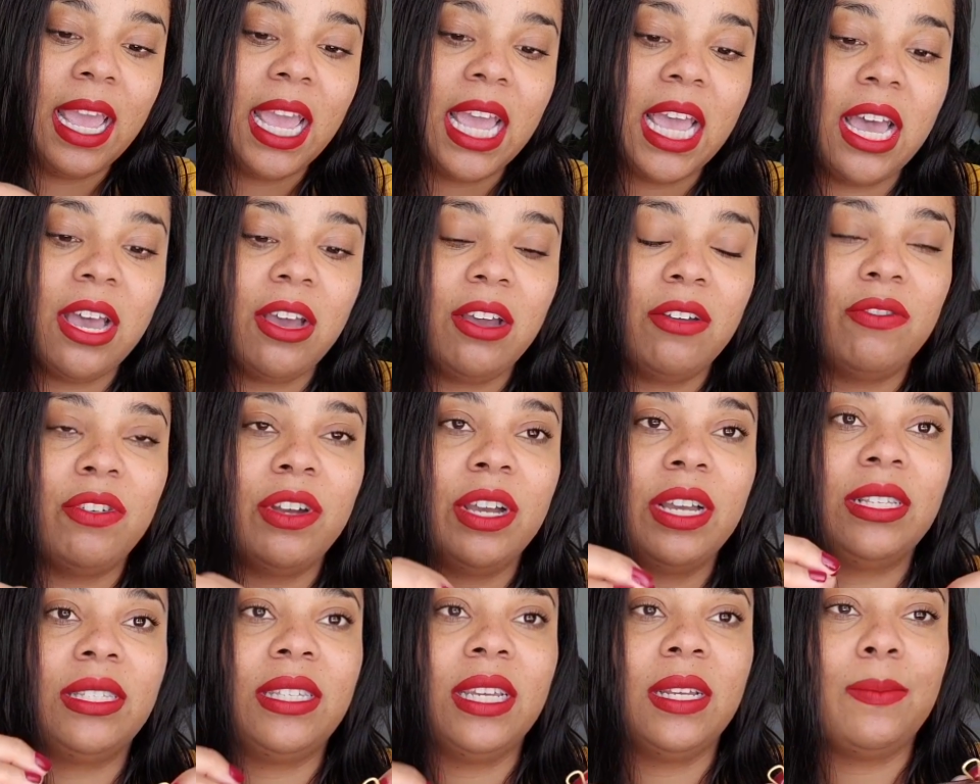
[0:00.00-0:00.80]
However,
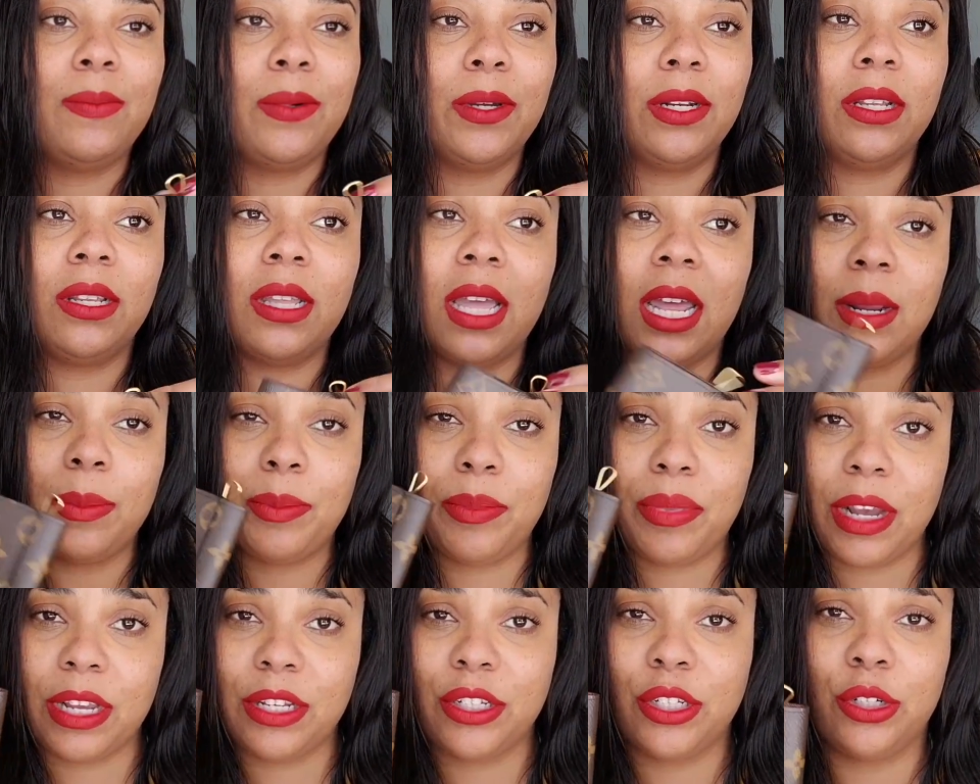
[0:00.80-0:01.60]
it did put a lot
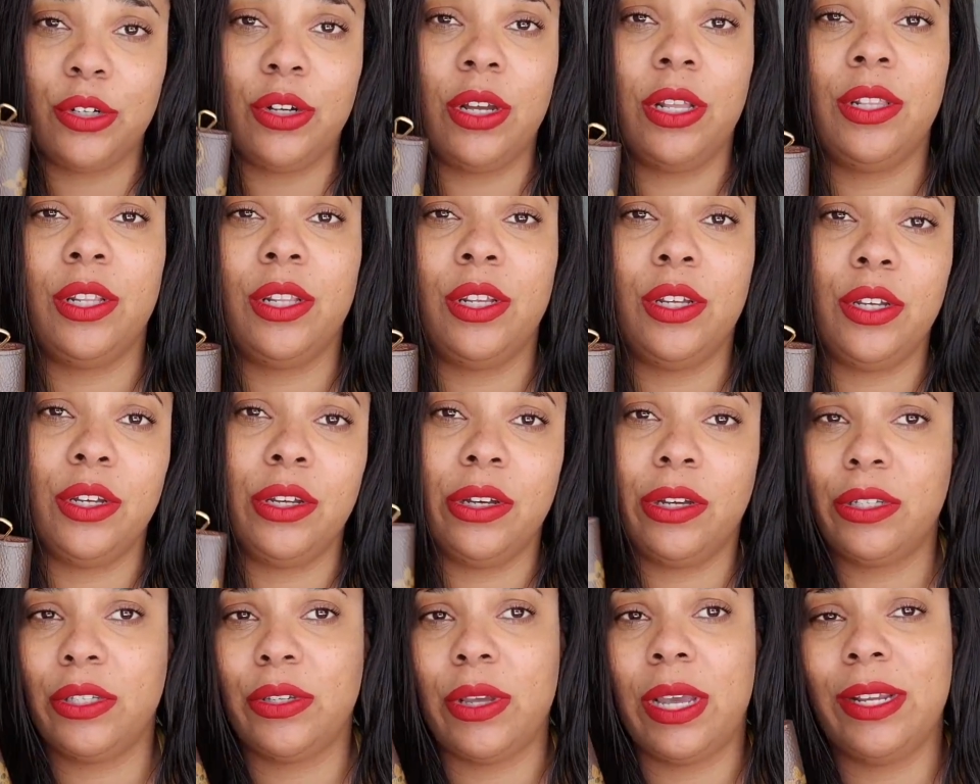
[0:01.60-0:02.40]
of pressure on the
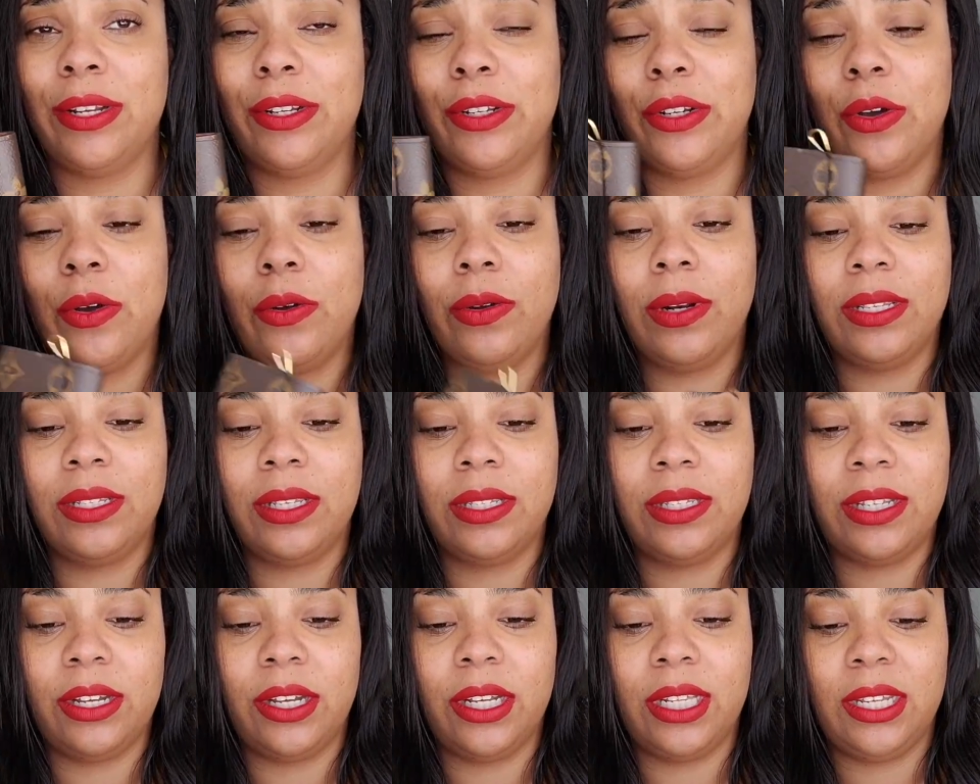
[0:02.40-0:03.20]
hook, so I don't
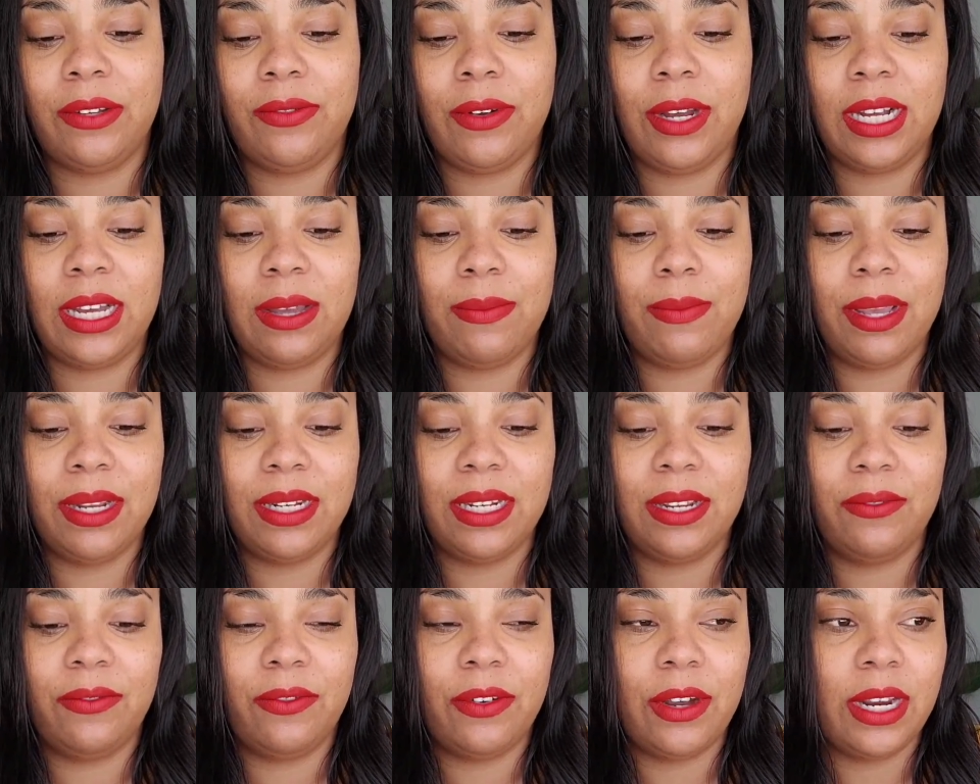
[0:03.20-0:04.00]
necessarily
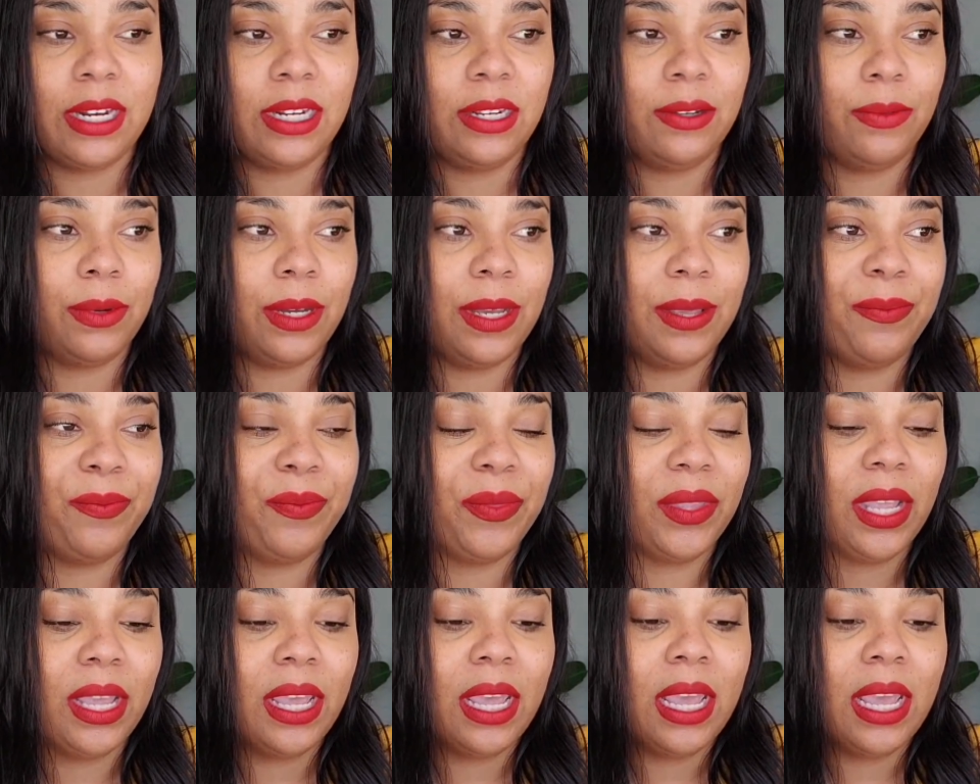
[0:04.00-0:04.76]
recommend it for anyone.